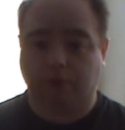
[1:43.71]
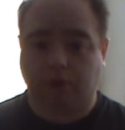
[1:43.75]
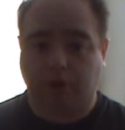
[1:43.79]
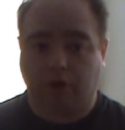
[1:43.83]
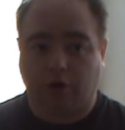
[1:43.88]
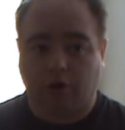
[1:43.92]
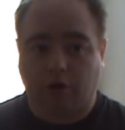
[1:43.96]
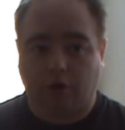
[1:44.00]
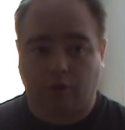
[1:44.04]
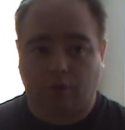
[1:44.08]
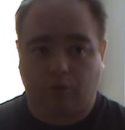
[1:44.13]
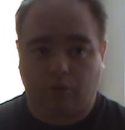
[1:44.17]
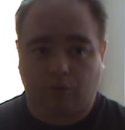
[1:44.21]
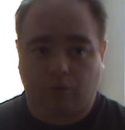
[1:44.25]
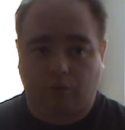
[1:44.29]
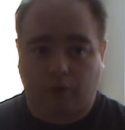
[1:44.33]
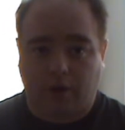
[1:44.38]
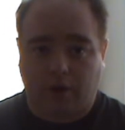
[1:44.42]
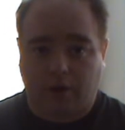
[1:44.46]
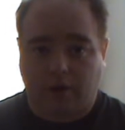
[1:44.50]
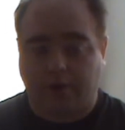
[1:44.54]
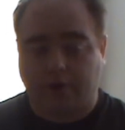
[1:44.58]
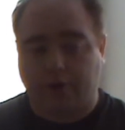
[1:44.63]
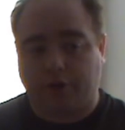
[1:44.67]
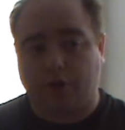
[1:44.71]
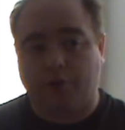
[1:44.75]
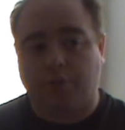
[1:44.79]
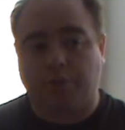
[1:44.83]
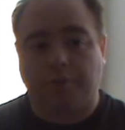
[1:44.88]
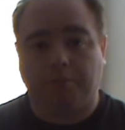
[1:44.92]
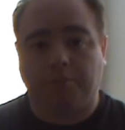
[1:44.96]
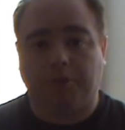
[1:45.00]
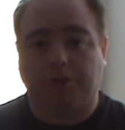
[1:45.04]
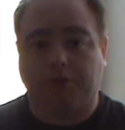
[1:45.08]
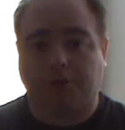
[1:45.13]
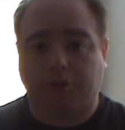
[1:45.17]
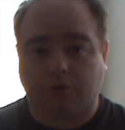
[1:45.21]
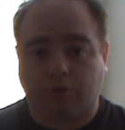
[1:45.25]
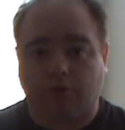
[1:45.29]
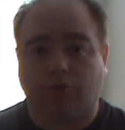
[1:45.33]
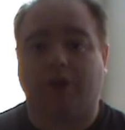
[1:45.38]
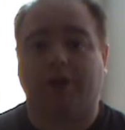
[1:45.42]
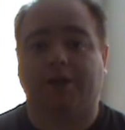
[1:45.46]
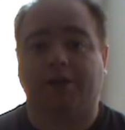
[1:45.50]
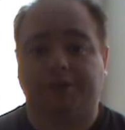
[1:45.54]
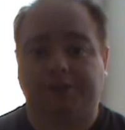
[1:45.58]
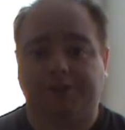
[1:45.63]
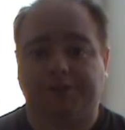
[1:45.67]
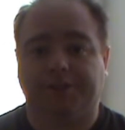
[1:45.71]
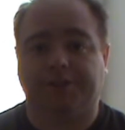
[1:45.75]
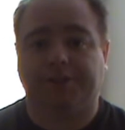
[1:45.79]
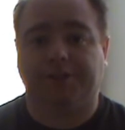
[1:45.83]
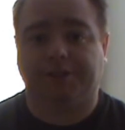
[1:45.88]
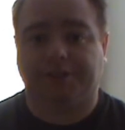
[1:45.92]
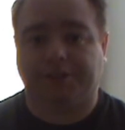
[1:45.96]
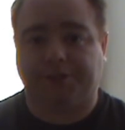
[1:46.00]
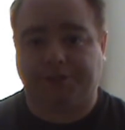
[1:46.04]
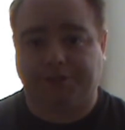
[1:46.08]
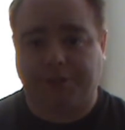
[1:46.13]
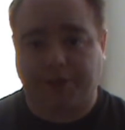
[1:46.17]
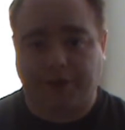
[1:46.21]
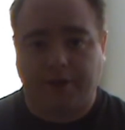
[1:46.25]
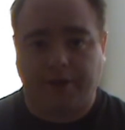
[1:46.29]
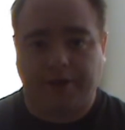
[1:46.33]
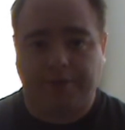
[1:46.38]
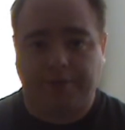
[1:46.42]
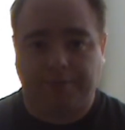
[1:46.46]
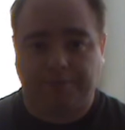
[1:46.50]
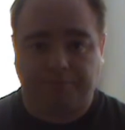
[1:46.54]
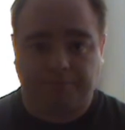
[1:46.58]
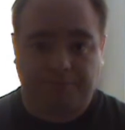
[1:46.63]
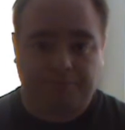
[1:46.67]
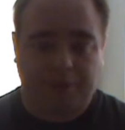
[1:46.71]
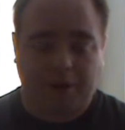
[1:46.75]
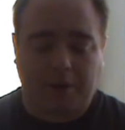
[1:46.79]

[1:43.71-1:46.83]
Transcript: the Cuban Missile Crisis and